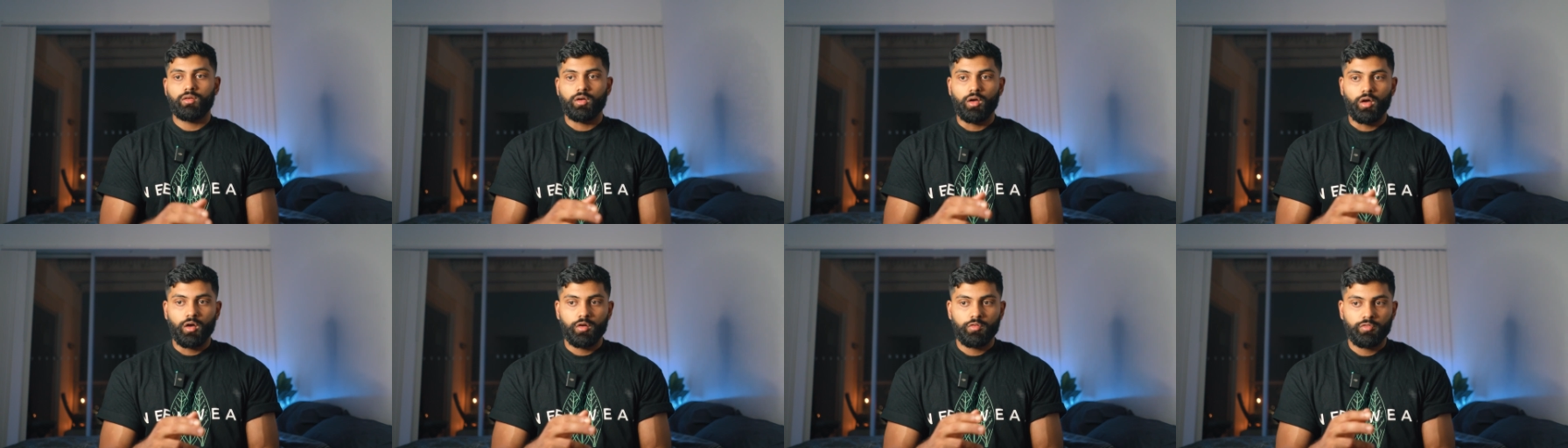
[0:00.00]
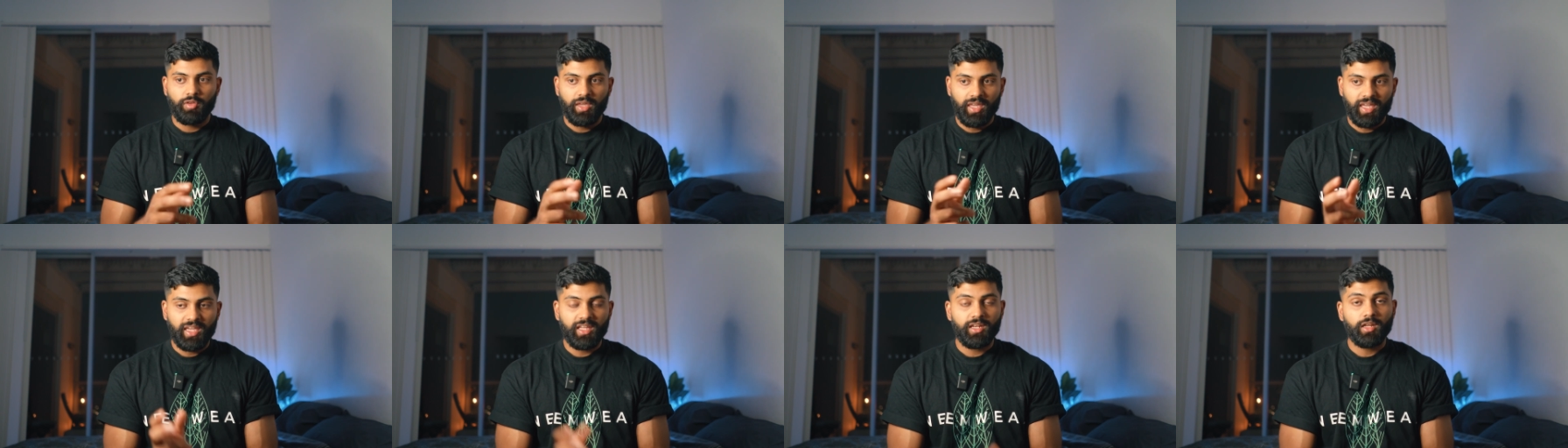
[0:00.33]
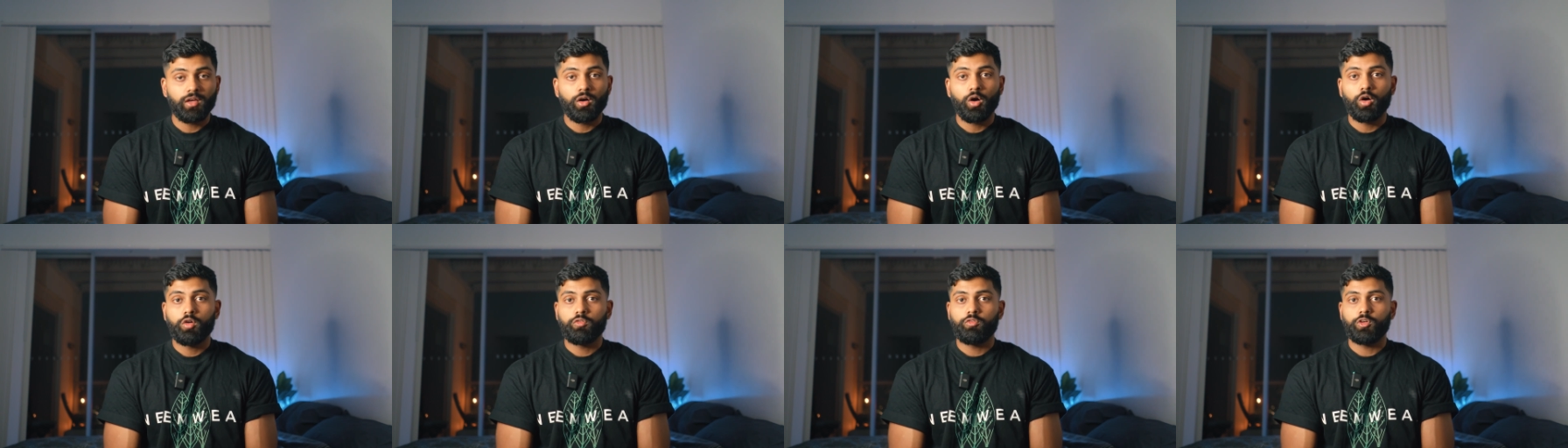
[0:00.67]
of
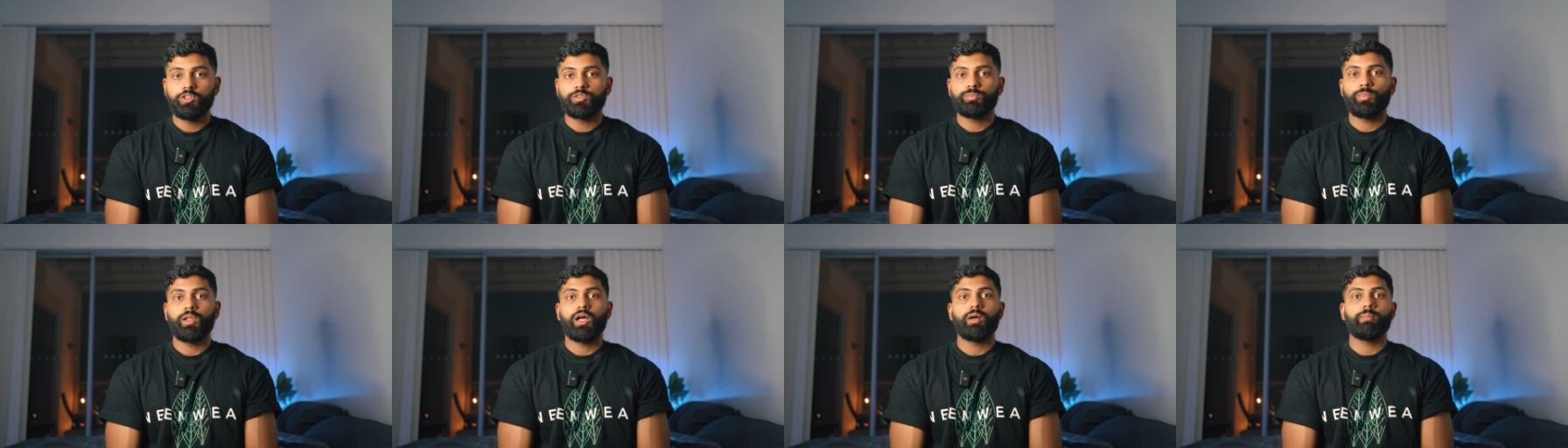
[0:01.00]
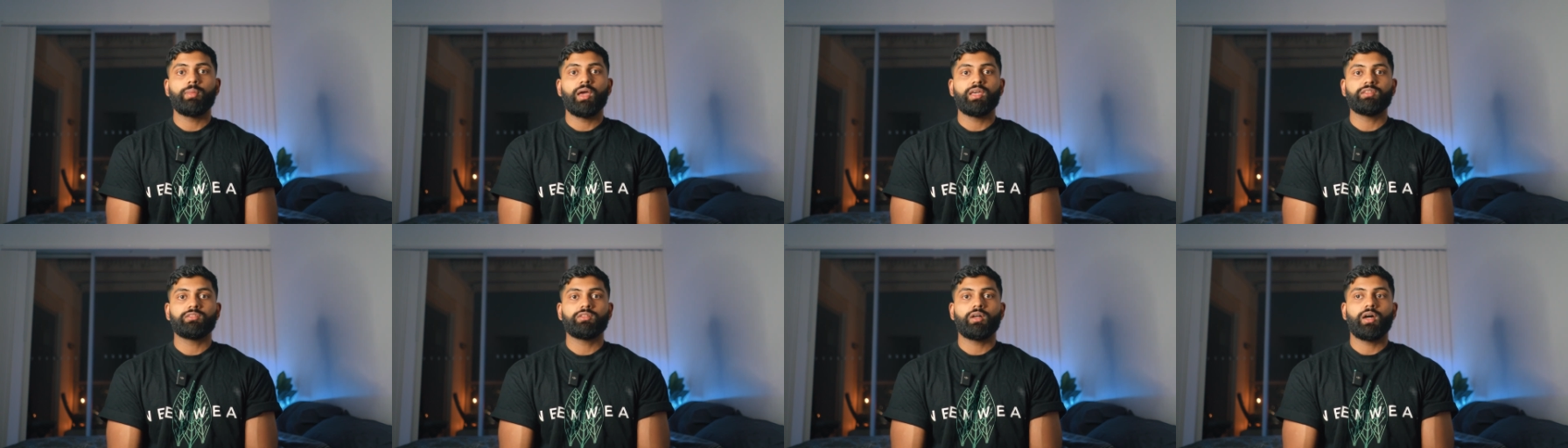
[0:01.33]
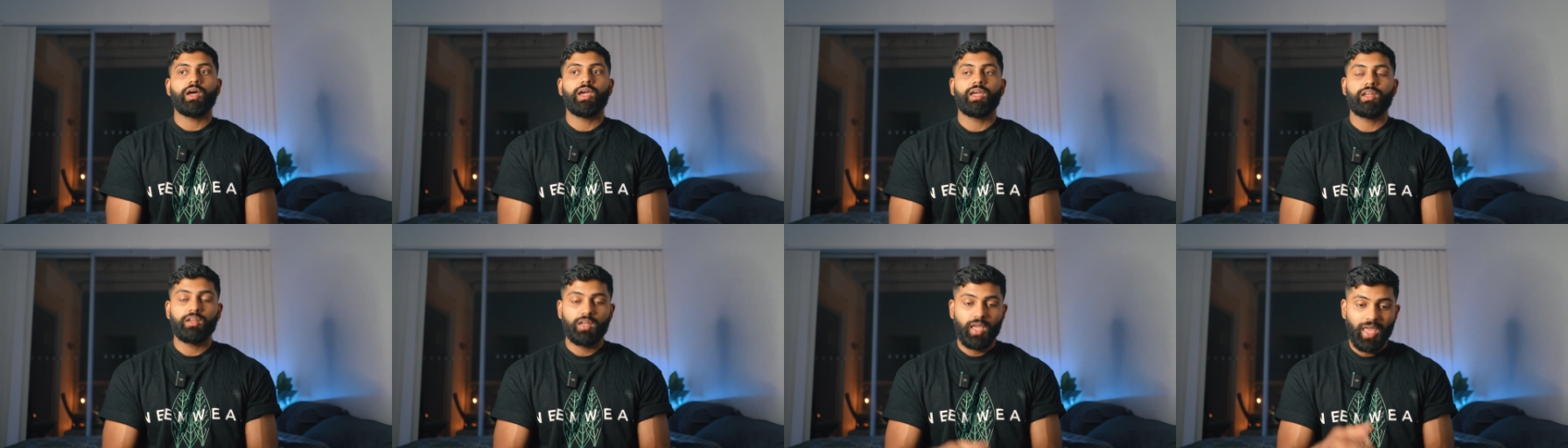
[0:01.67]
eating whole foods, plant-based
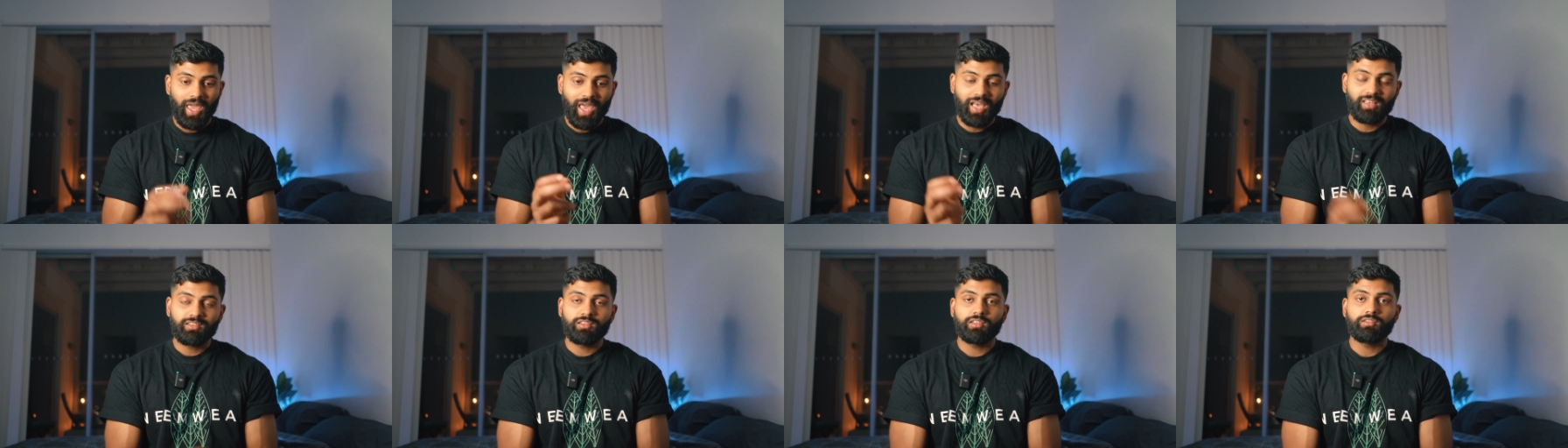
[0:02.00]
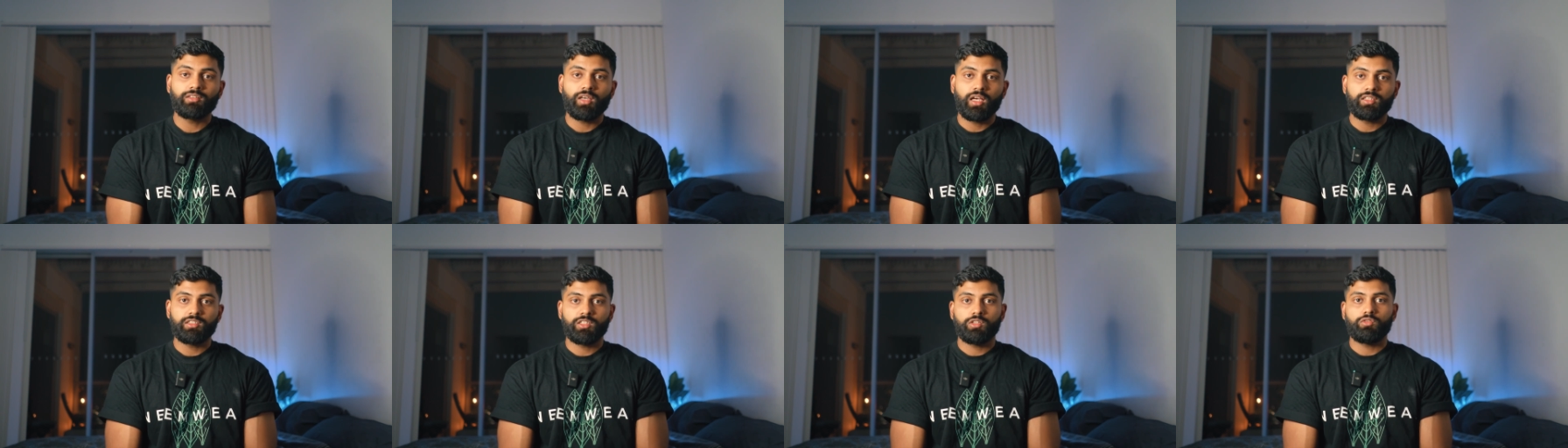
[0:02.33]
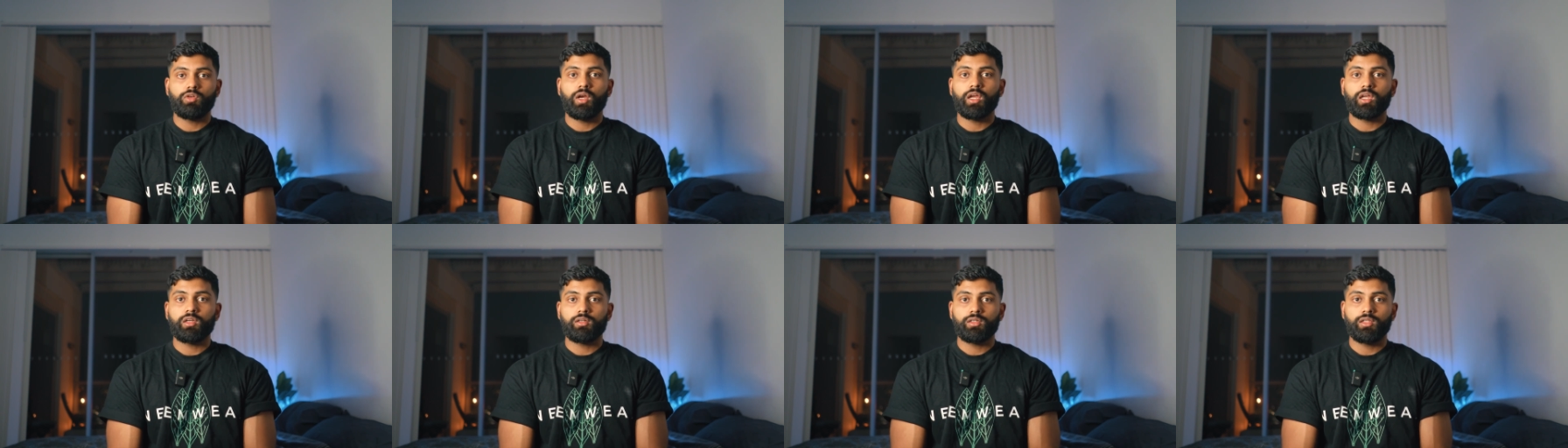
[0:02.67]
diet, exercising
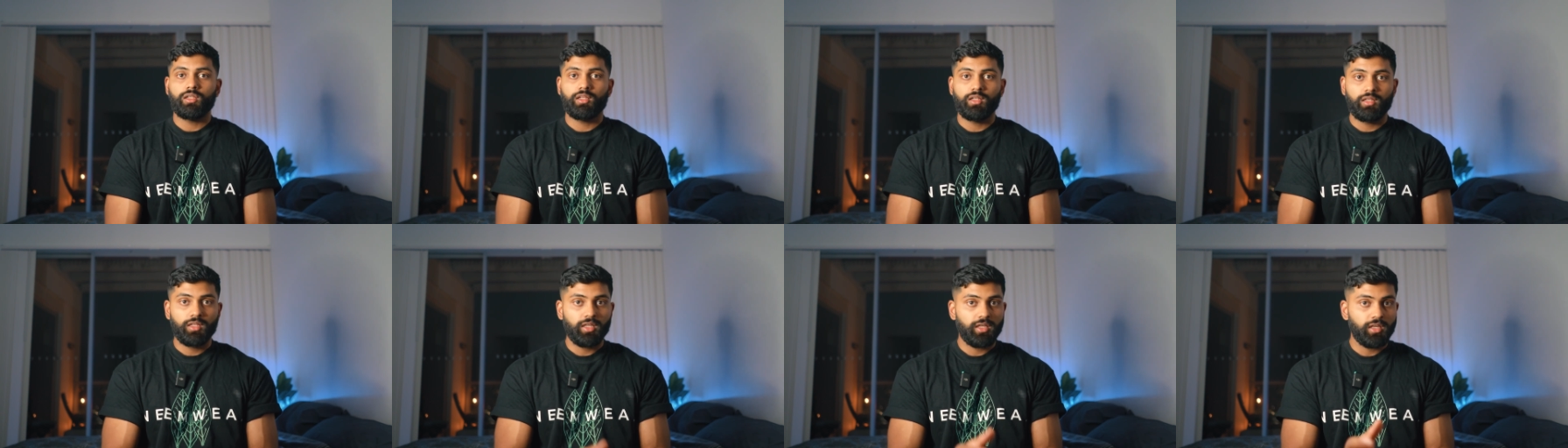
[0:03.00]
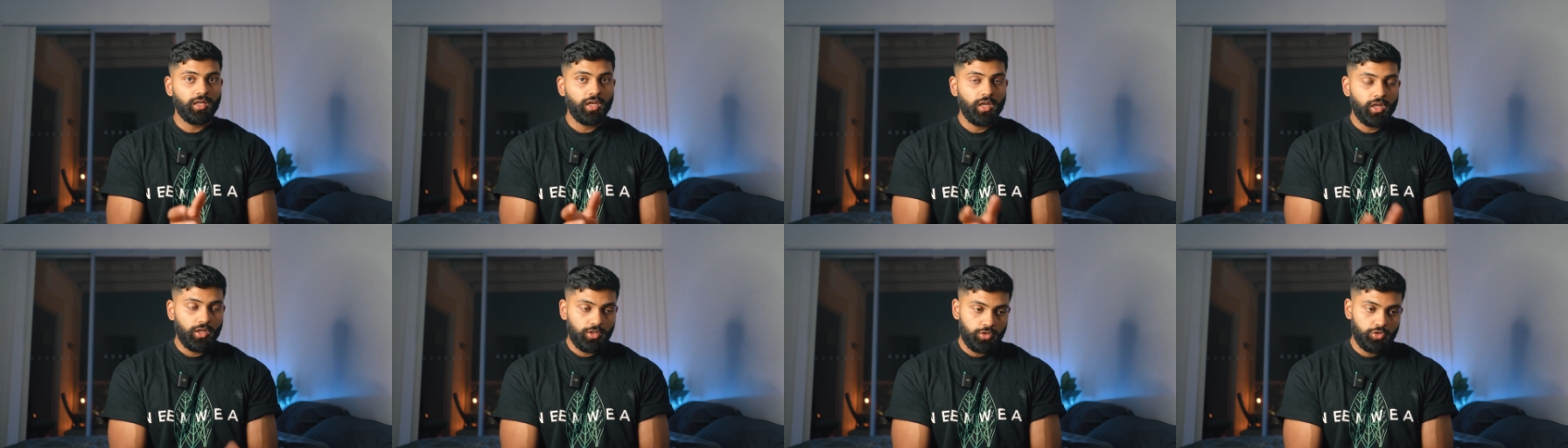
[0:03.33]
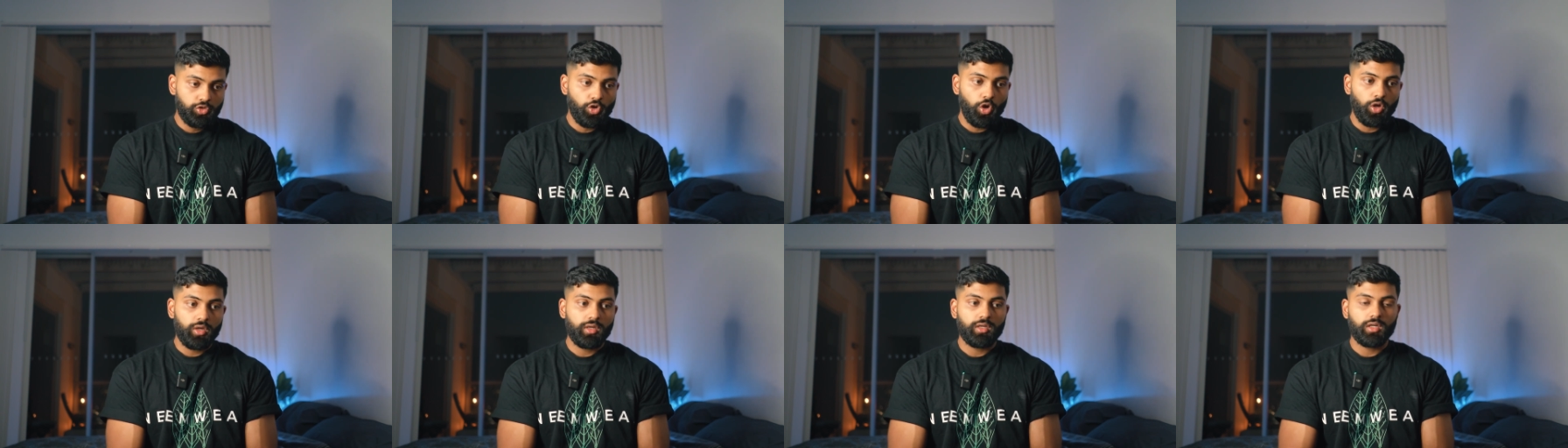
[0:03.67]
regularly,
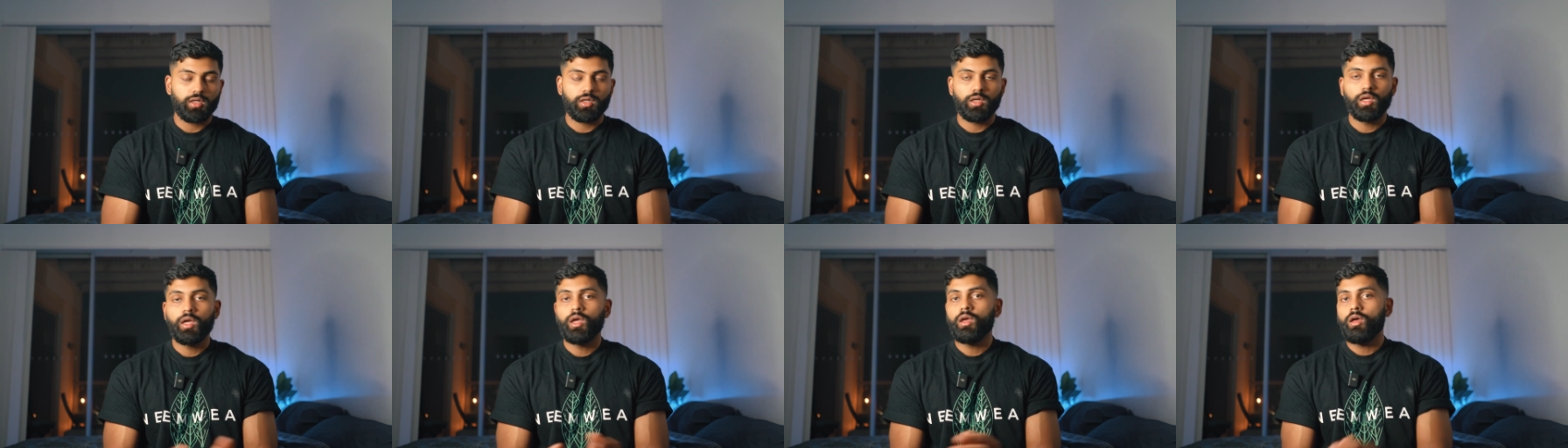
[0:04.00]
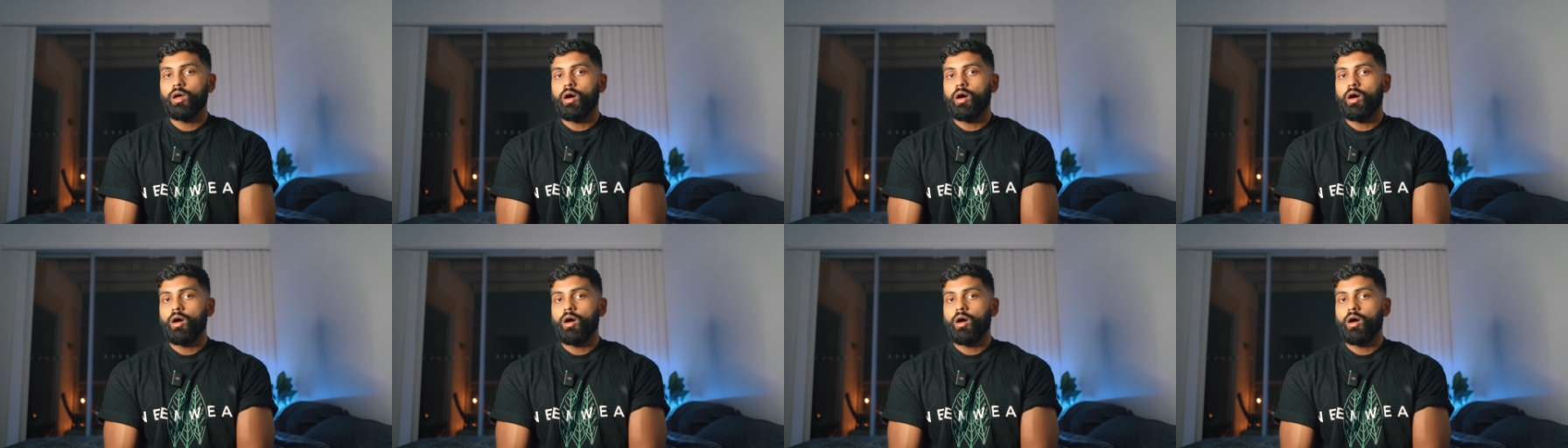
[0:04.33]
yoga,